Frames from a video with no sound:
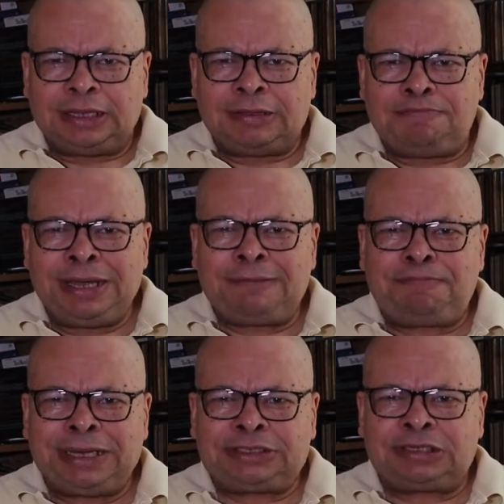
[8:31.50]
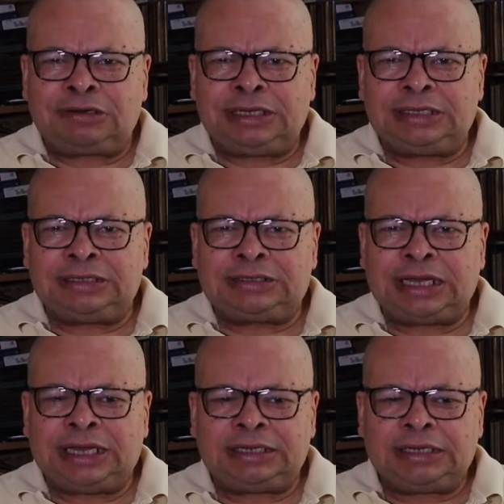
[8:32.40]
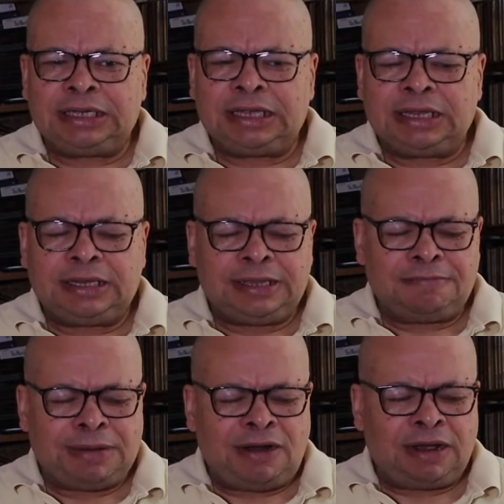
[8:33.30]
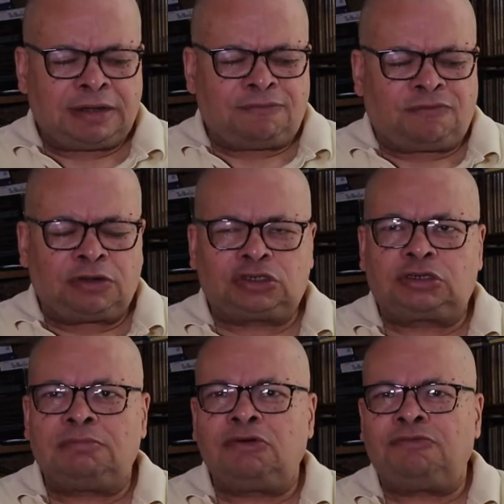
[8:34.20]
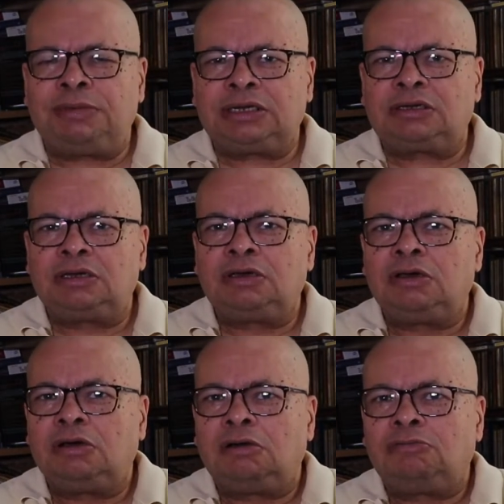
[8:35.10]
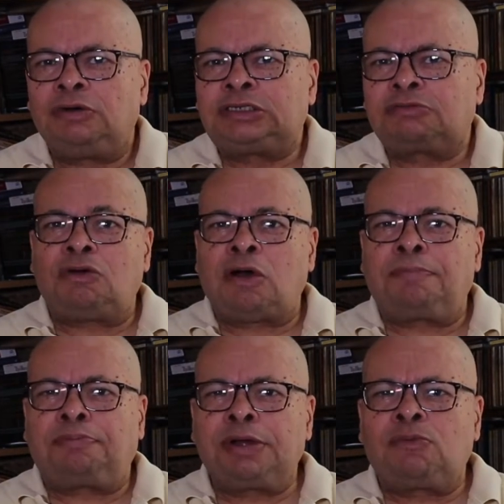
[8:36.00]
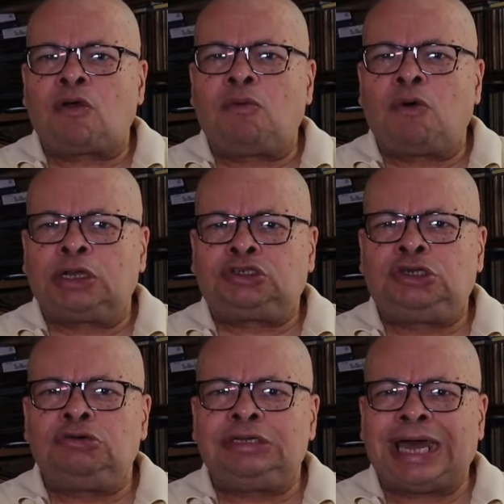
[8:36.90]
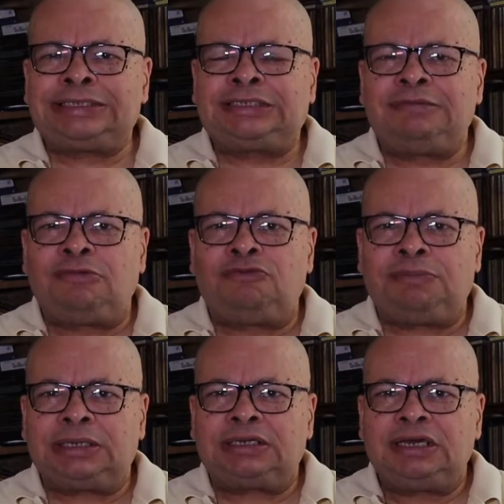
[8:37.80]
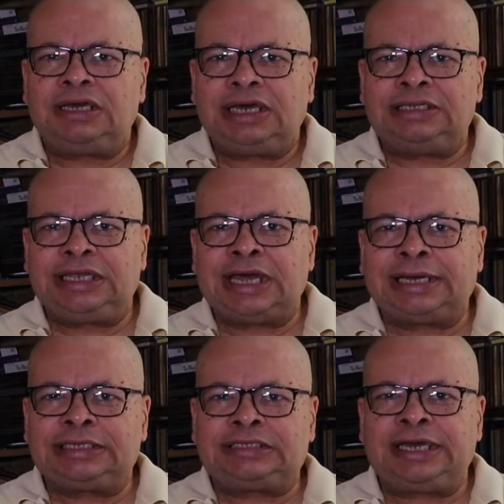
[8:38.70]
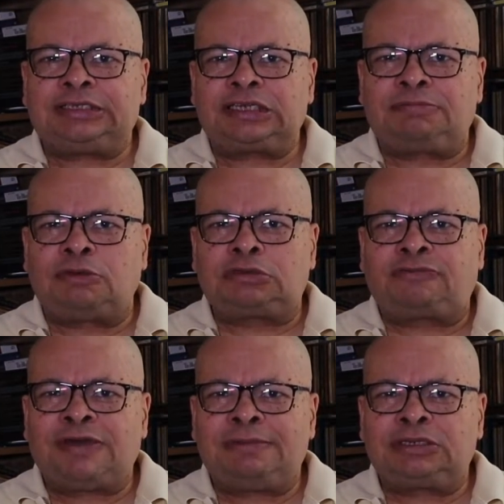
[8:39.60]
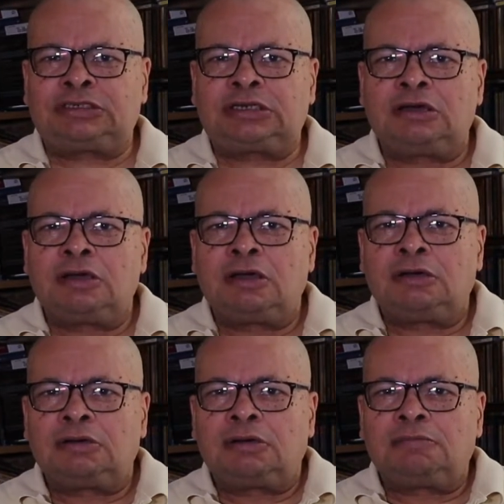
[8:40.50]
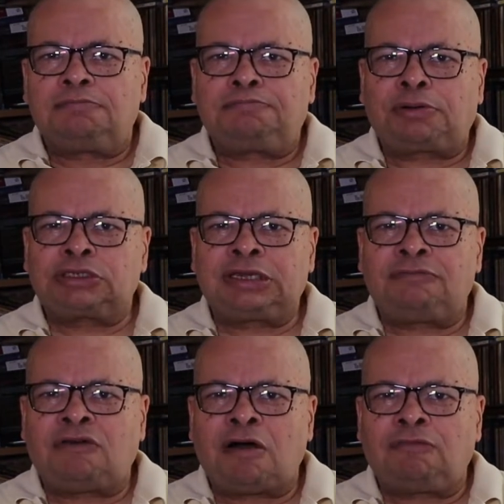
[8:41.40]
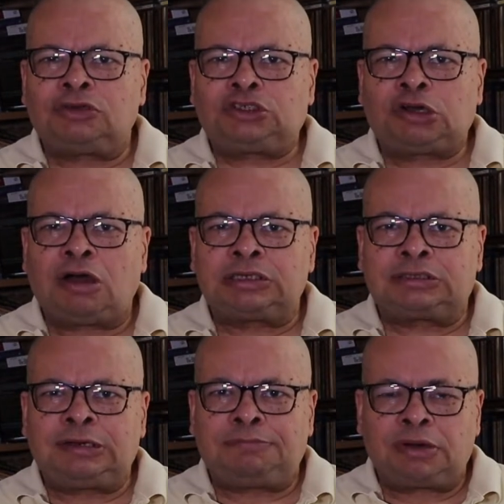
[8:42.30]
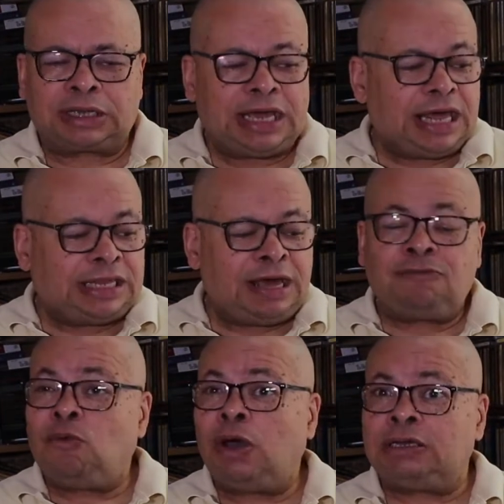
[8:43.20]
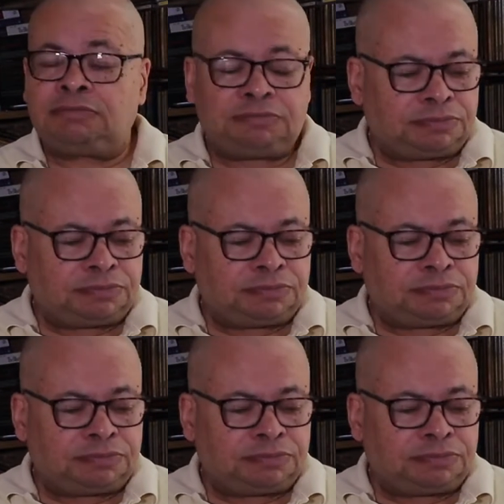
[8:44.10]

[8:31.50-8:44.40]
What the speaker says: The big picture is that the America First movement, which are pre-World War II Nazi movement in the United States, its most famous person involved was Charles Lindbergh. They have won.